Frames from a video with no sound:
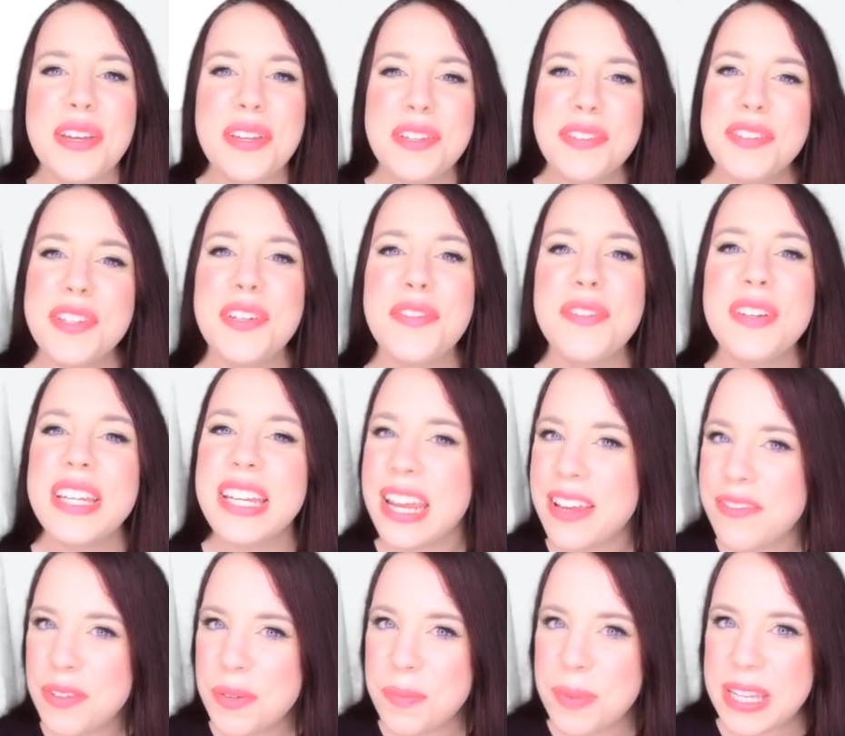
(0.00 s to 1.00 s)
if you've
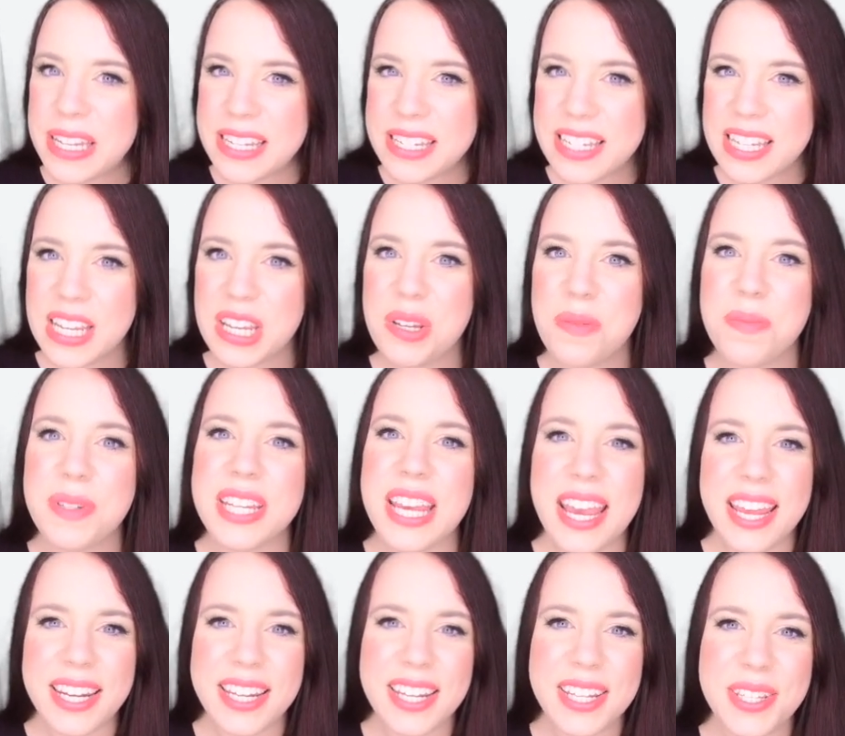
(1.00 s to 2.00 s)
never been tipped
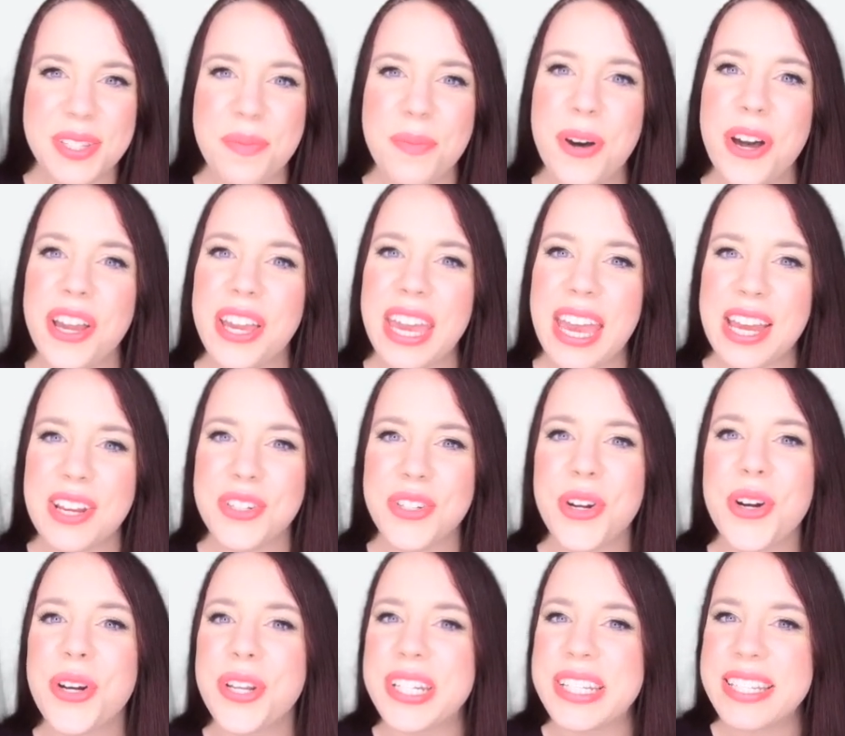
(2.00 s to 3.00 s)
any SmartCash
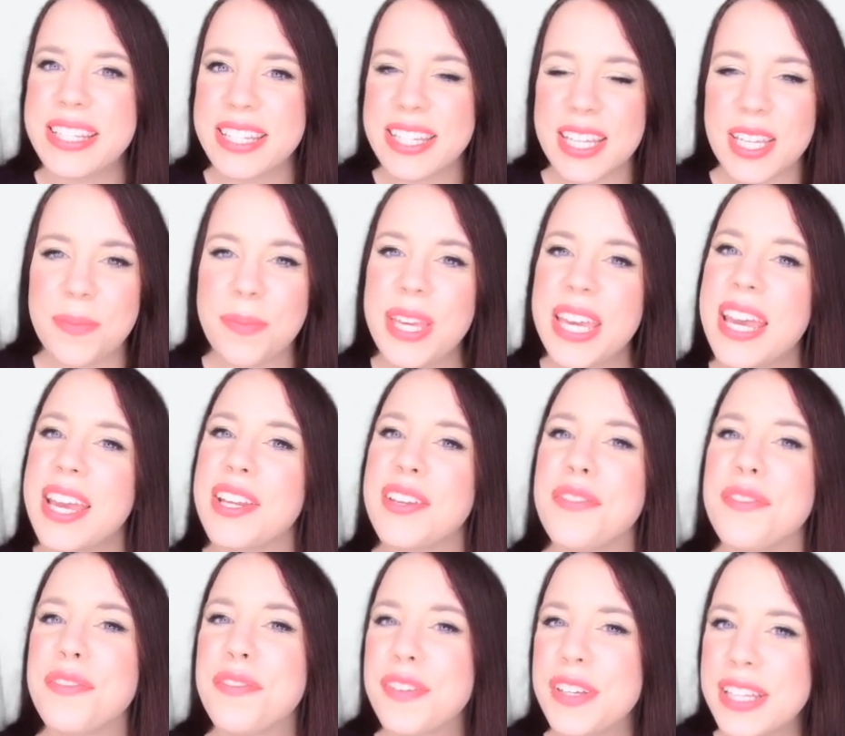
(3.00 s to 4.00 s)
on Steemit and
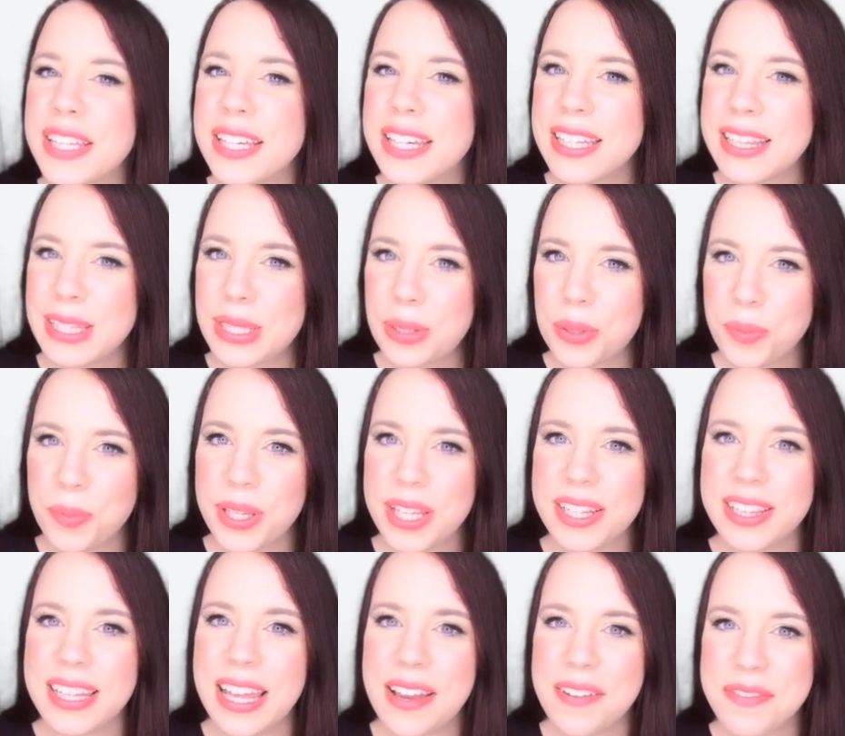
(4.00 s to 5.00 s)
you're feeling a little bit
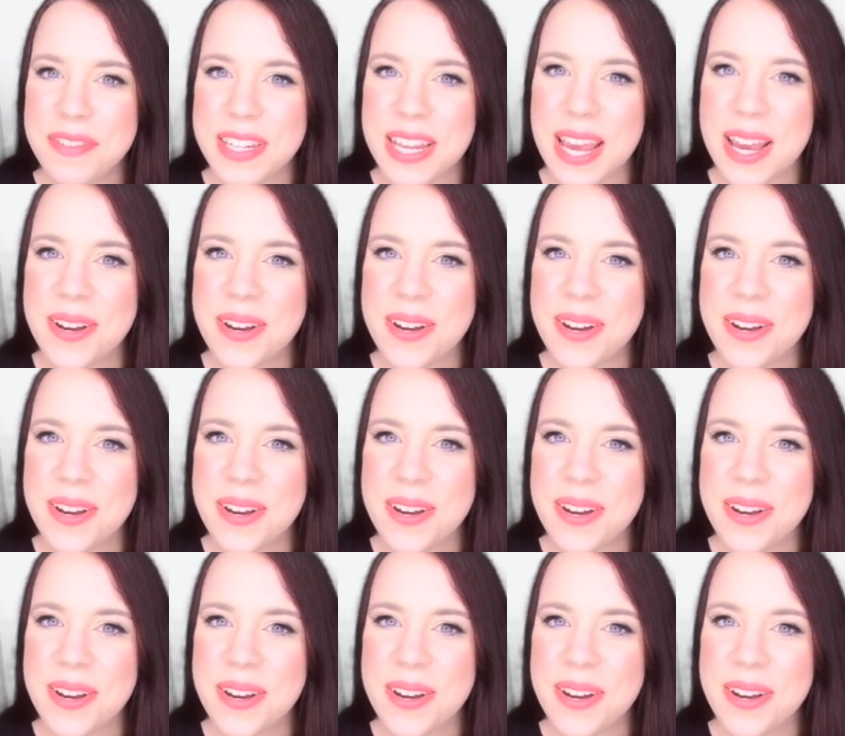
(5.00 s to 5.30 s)
left